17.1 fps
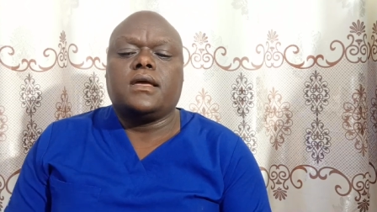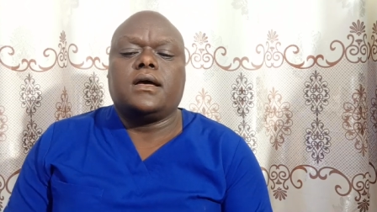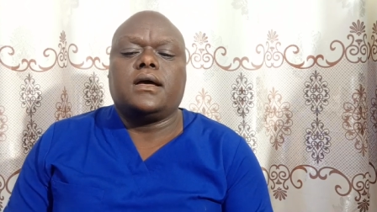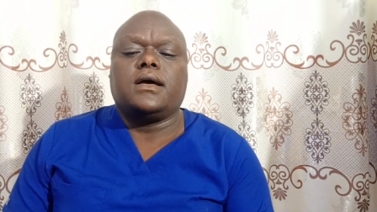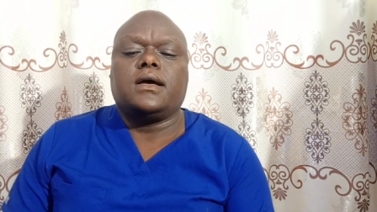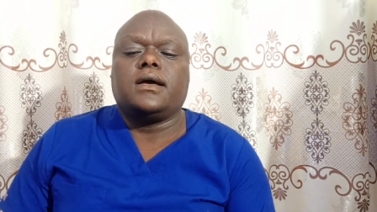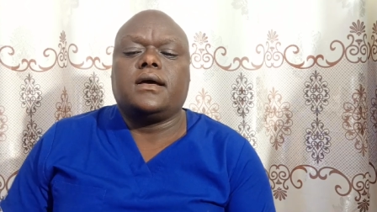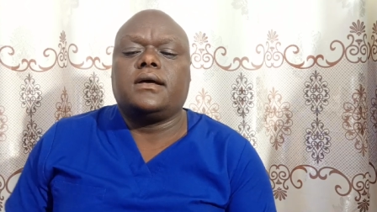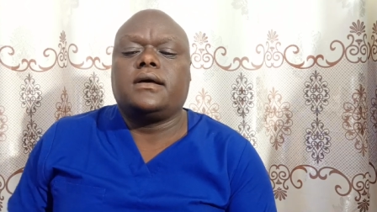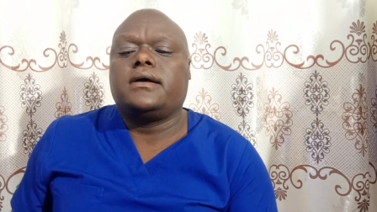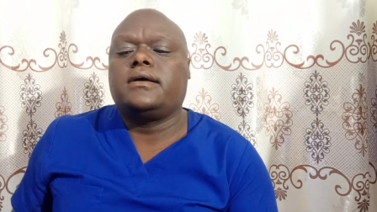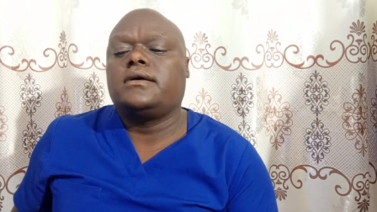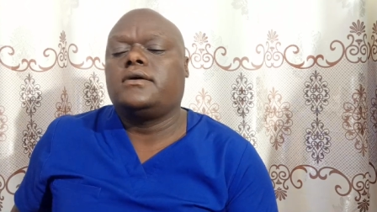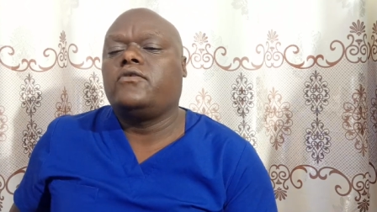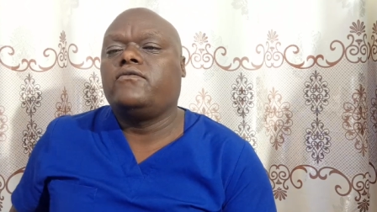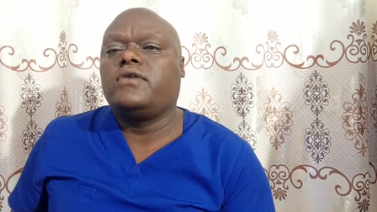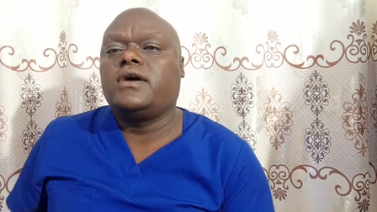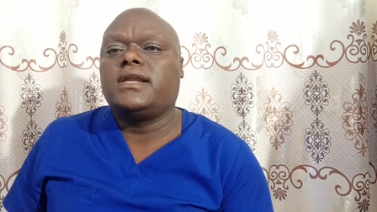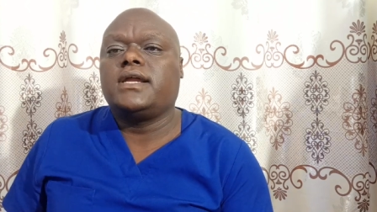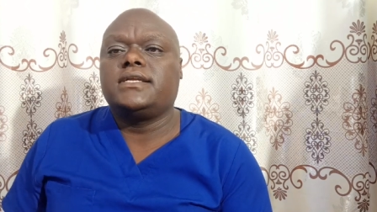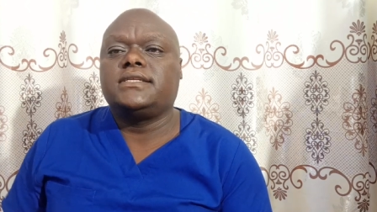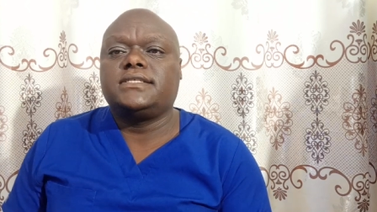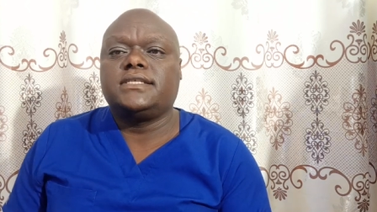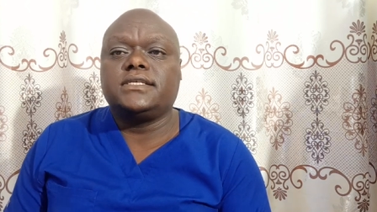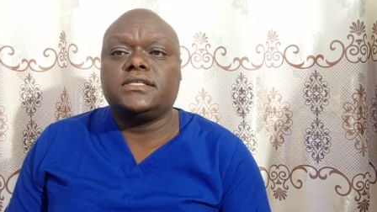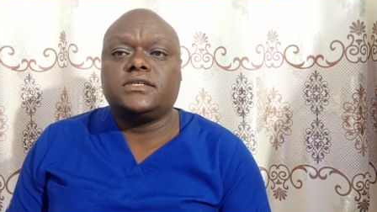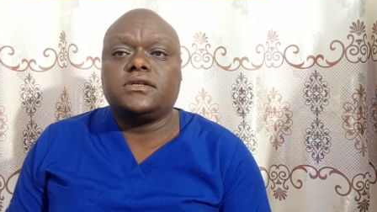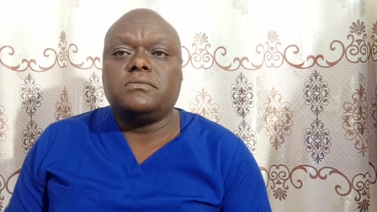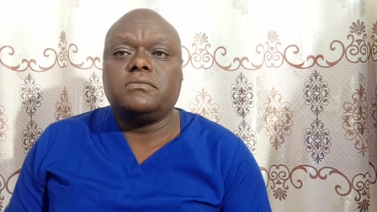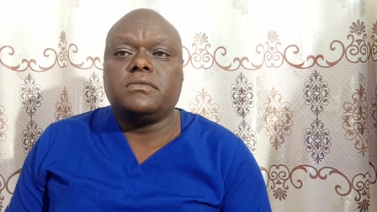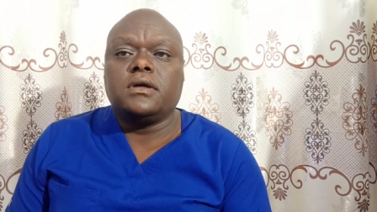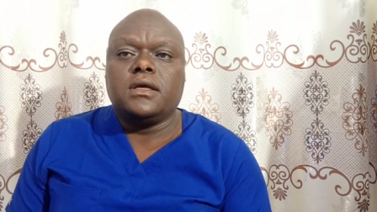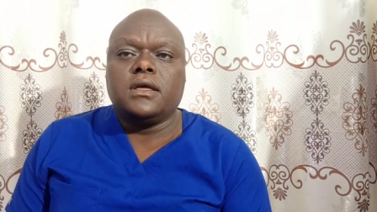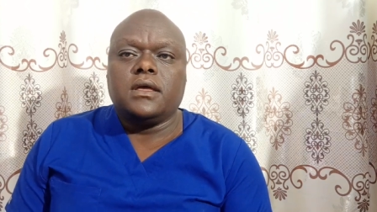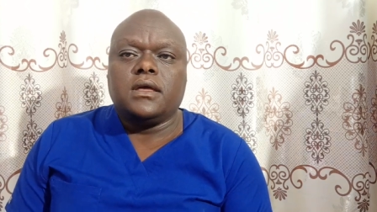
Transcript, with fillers: uh, ovarian syndrome.